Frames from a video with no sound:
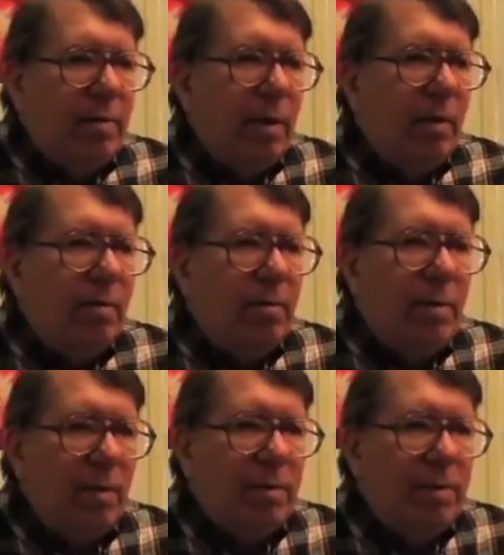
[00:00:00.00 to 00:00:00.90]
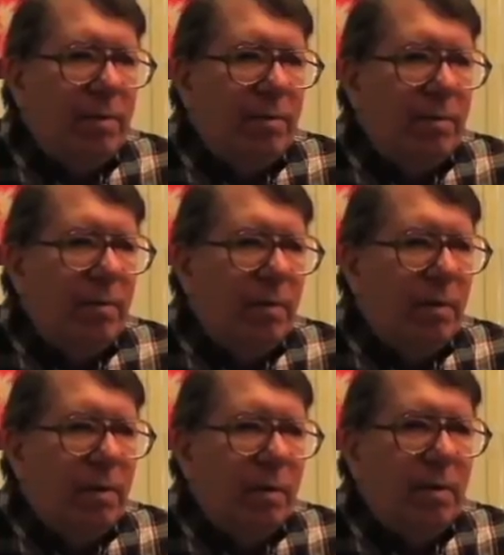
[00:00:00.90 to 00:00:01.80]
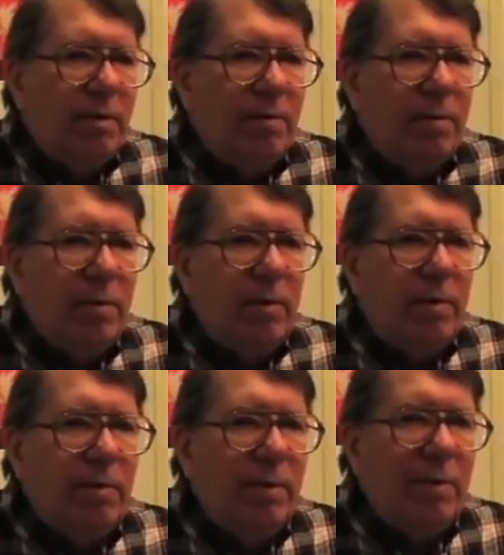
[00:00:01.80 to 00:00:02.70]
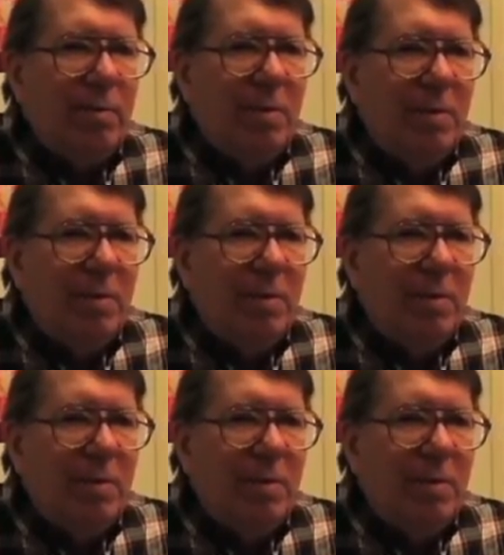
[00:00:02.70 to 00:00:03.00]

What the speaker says: well, we'll publish it if you get the free-running rhythm.